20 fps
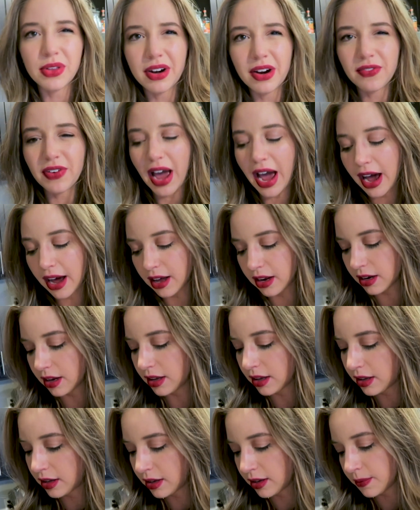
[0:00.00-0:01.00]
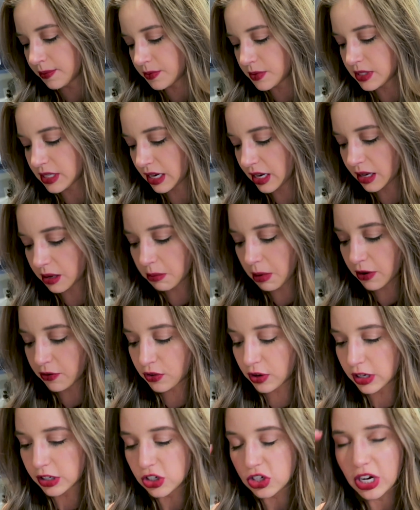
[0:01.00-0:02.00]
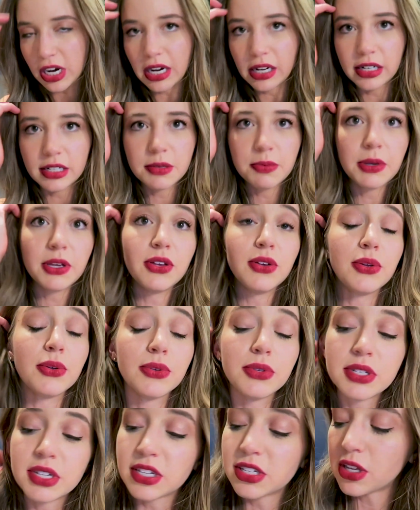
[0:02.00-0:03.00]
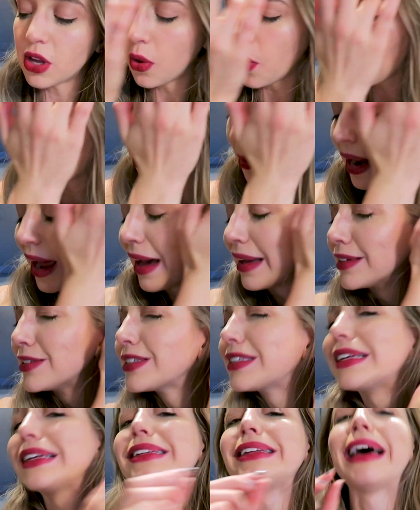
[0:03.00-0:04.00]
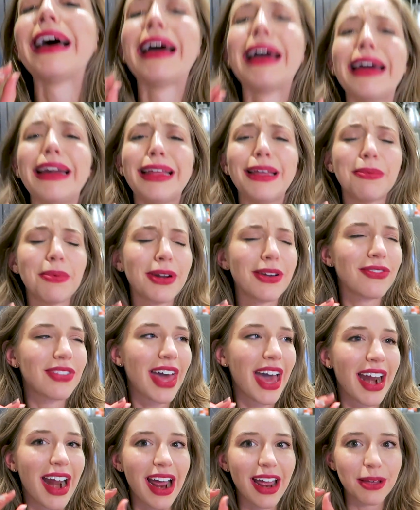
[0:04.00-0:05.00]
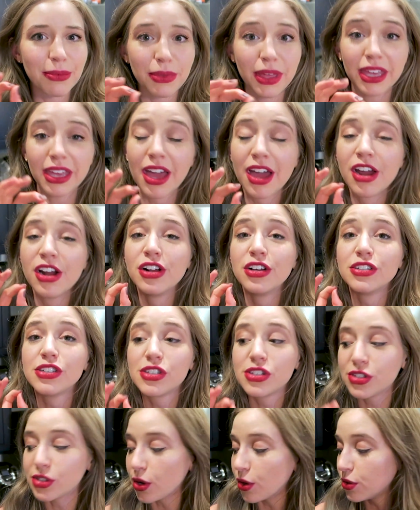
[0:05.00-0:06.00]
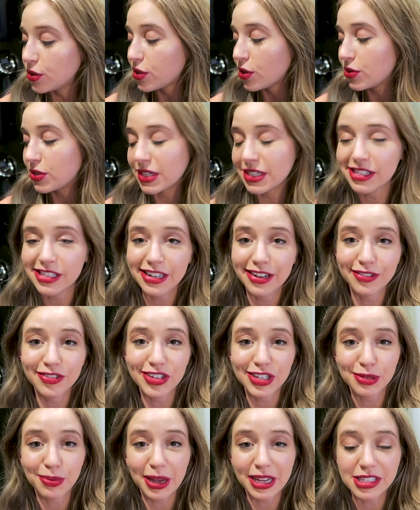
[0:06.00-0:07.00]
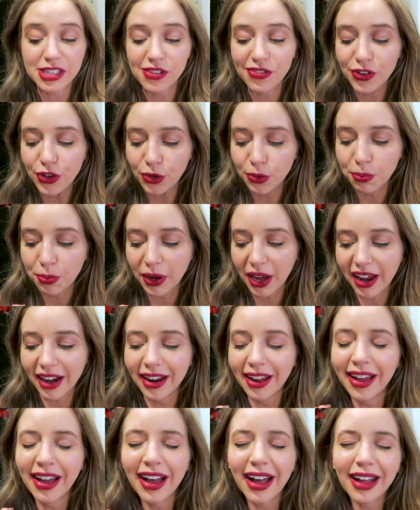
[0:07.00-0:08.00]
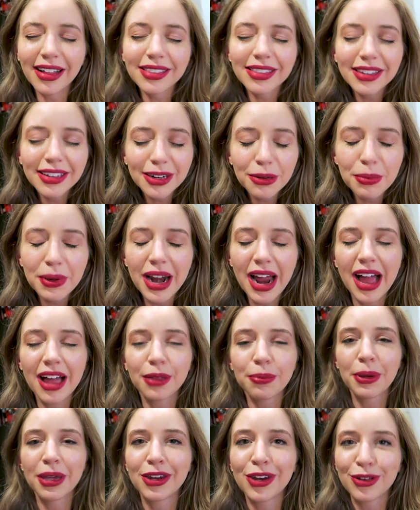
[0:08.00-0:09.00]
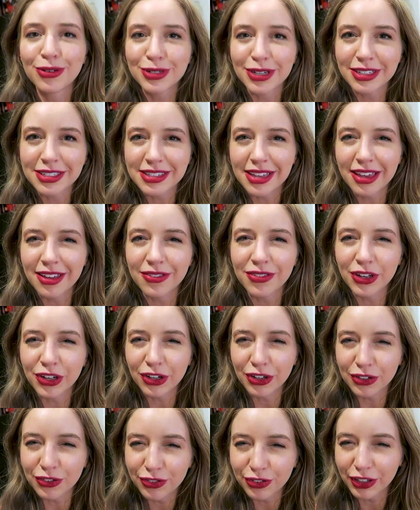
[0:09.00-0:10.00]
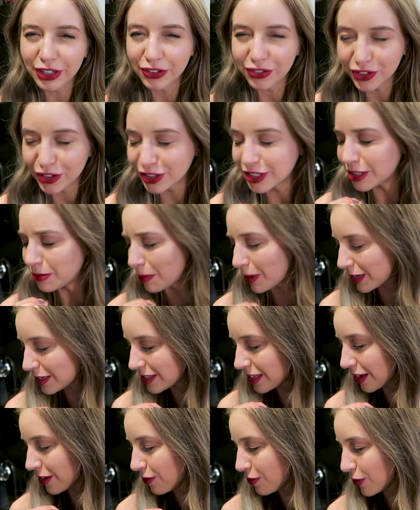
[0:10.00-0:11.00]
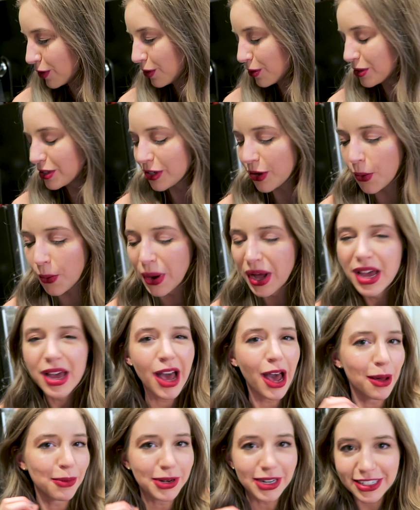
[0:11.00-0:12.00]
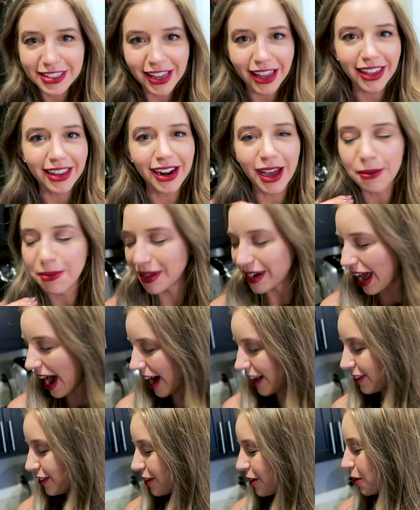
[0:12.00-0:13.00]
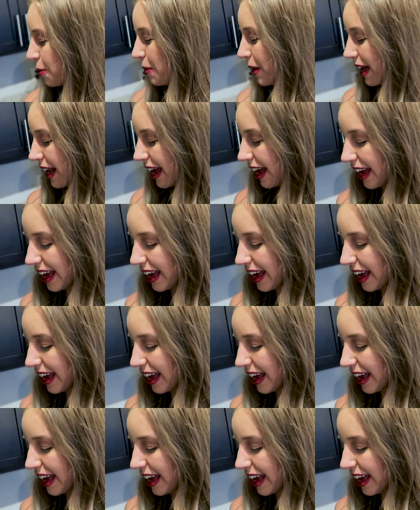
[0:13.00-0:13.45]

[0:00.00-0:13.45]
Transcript: that I've had sitting in my fridge needing to be used. So I'm gonna add just a tiny bit of that. I am like so sensitive to spicy food, but a little bit of jalapeno does give a good flavor to Mexican food, so I'm gonna suck it up and add a little bit